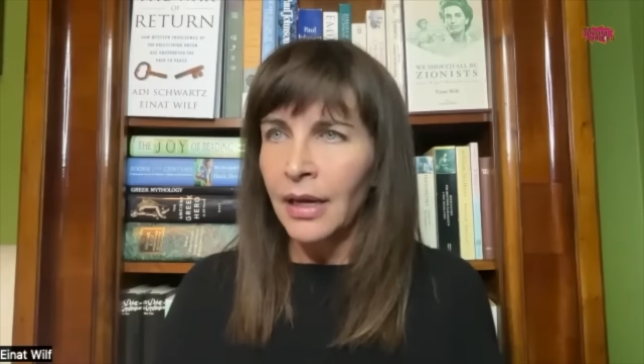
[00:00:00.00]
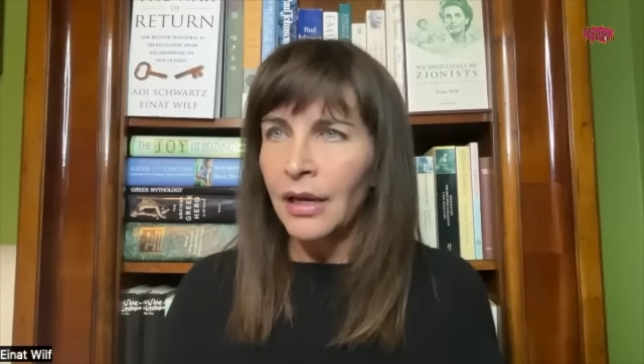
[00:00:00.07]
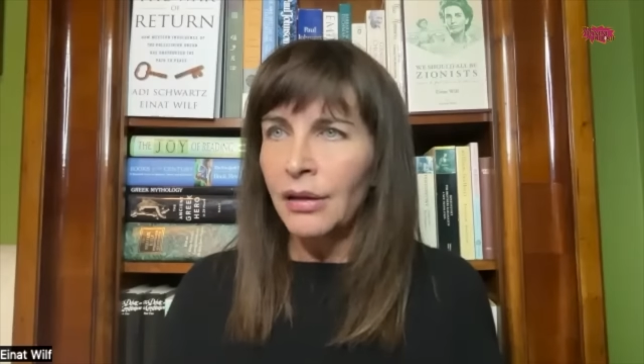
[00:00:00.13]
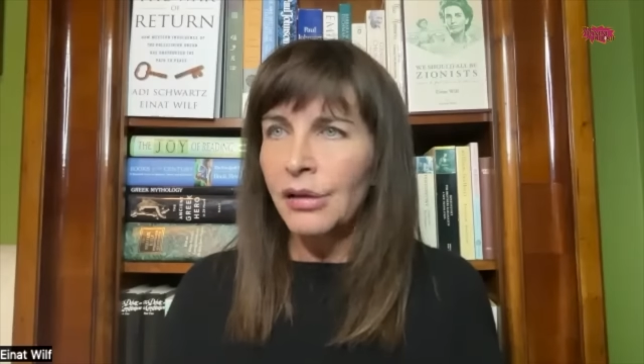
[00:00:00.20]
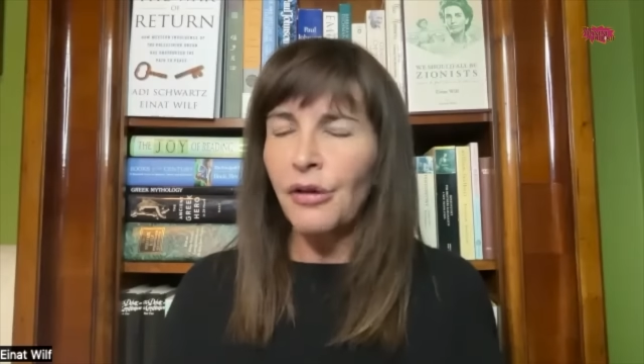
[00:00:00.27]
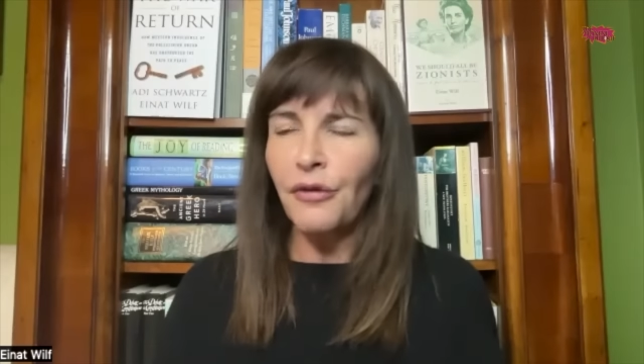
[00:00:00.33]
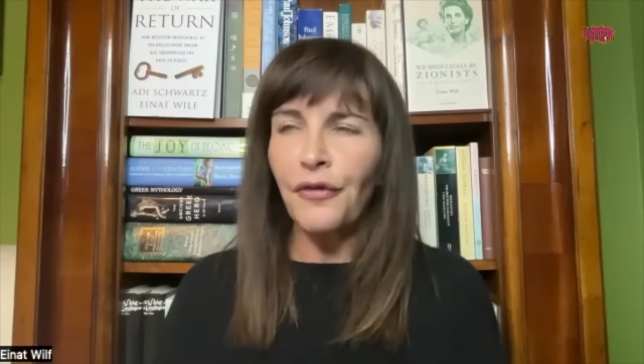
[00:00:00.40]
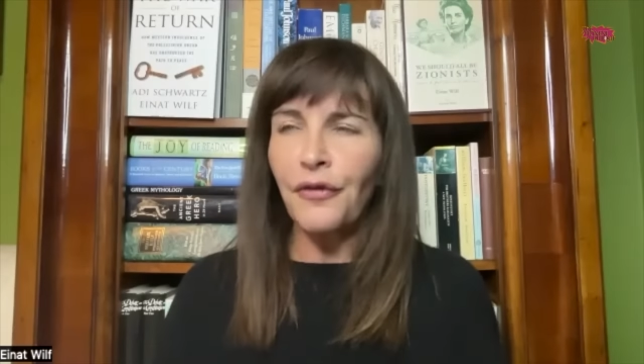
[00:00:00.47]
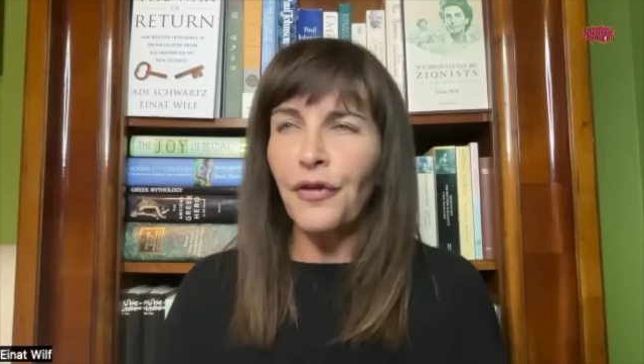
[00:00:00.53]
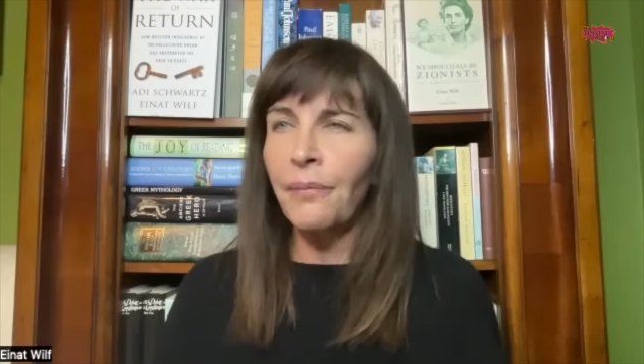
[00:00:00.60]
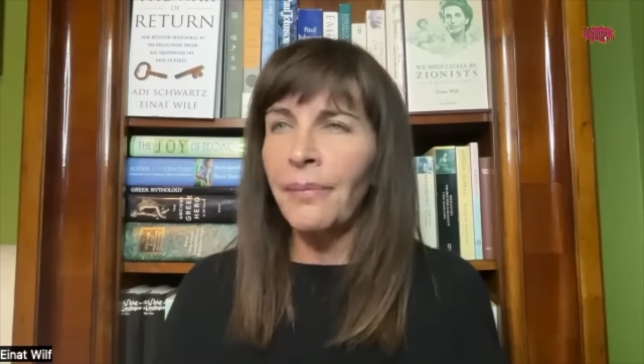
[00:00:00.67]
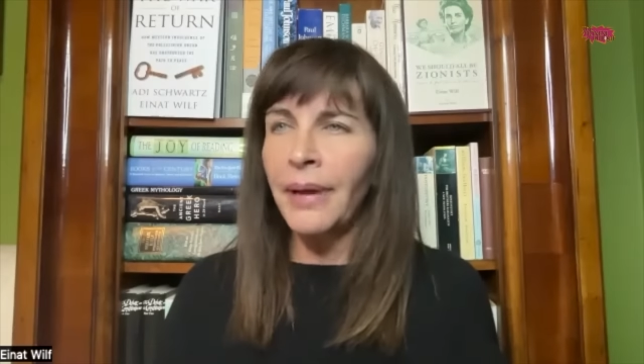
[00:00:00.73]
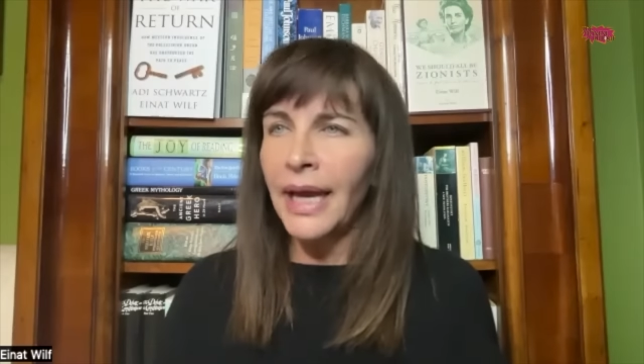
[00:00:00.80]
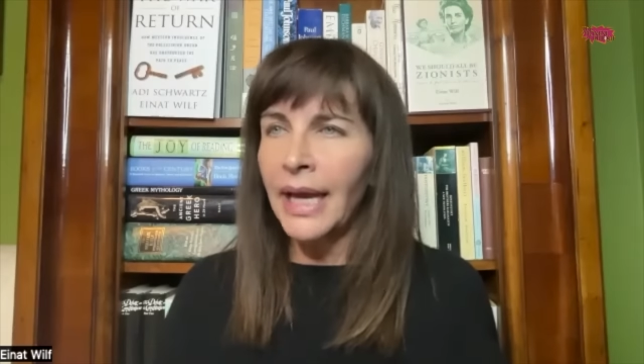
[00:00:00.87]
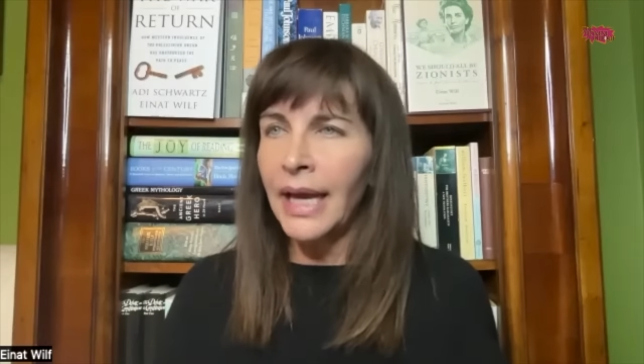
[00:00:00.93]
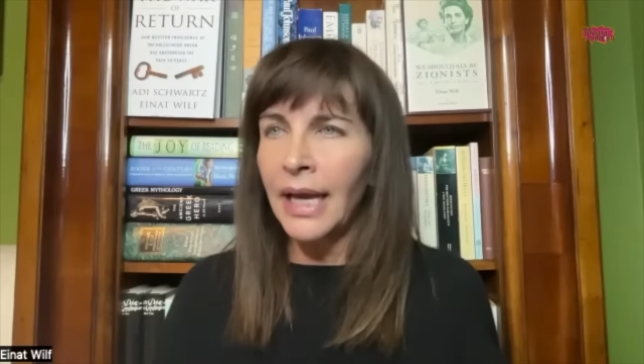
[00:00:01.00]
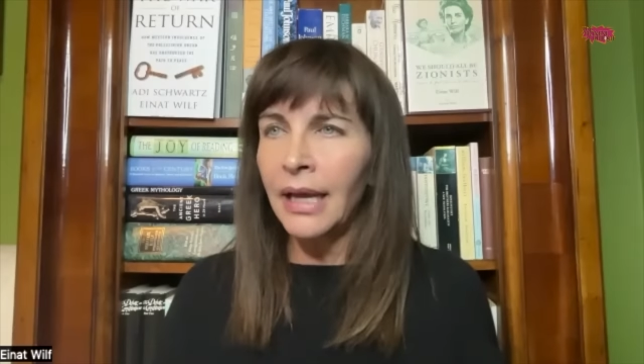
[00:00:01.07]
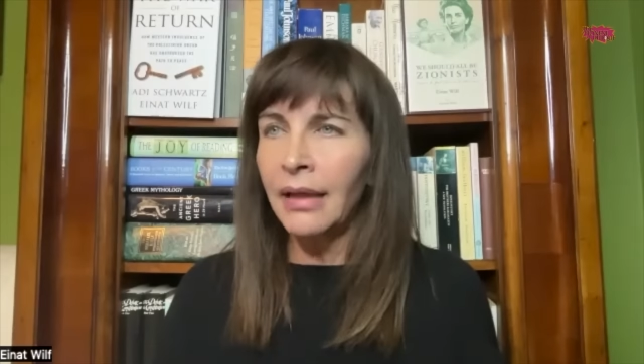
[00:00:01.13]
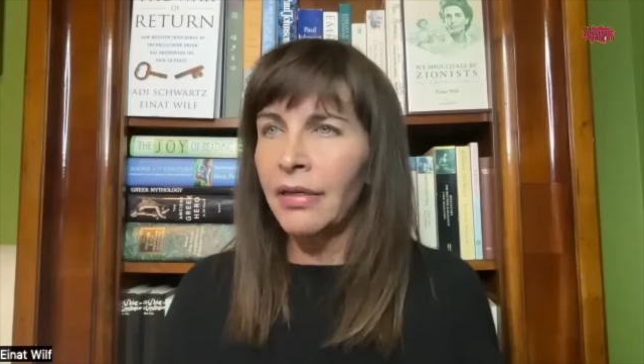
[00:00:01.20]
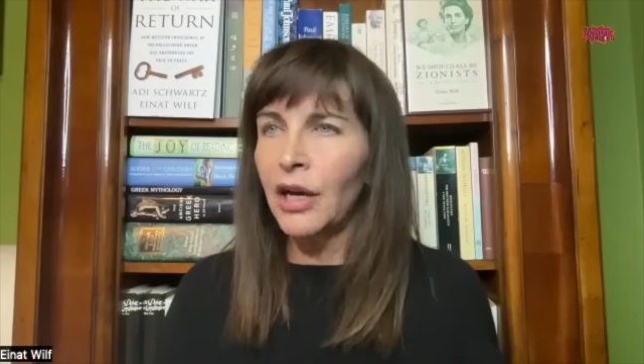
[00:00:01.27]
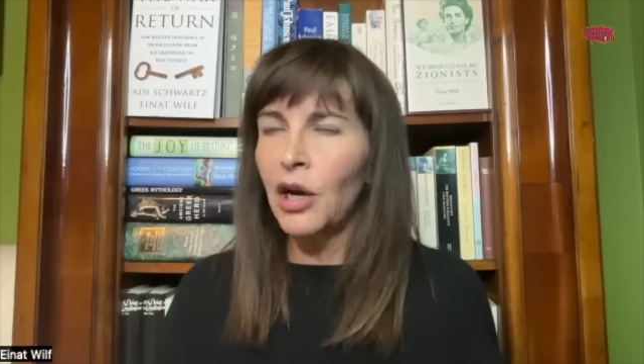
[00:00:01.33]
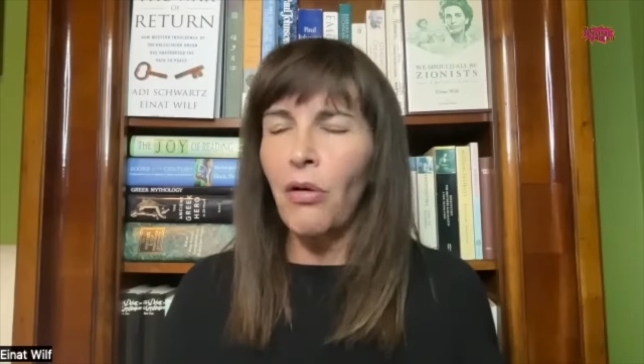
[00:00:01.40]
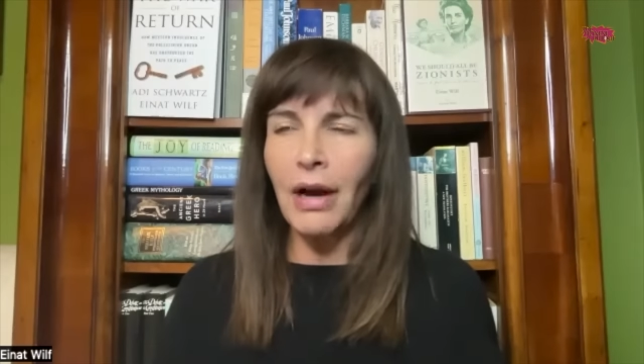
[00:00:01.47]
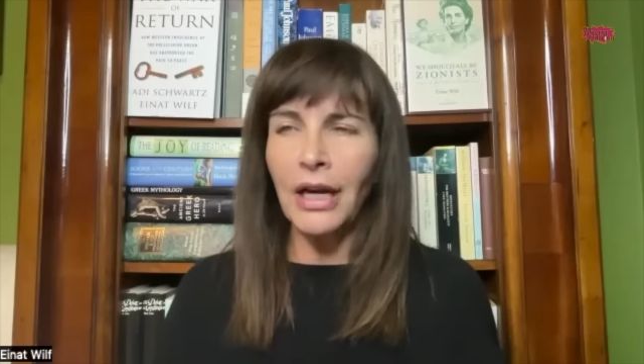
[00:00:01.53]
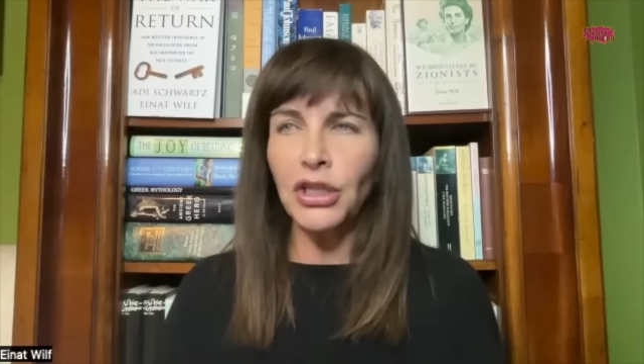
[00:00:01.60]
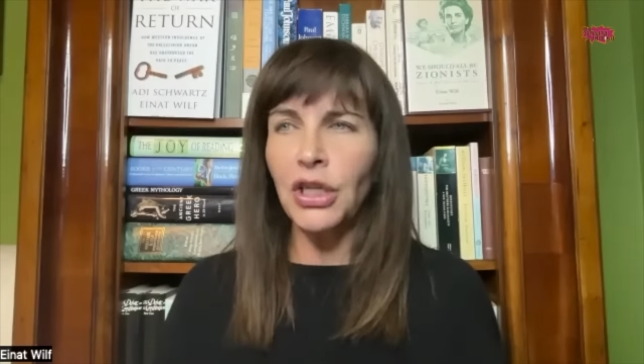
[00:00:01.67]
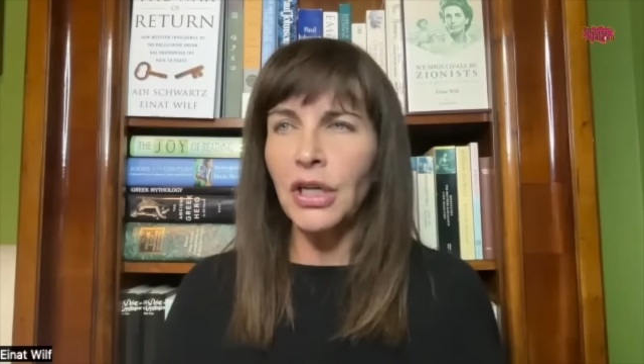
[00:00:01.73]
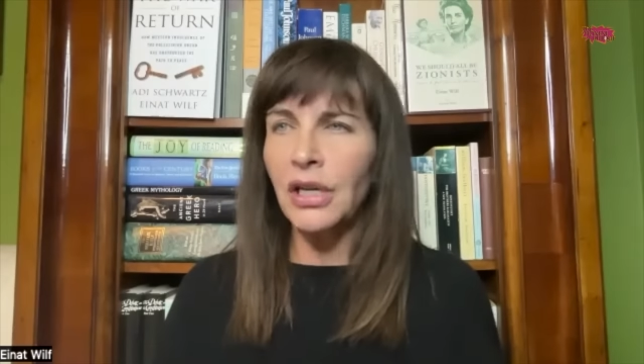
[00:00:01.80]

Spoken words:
So for me, the question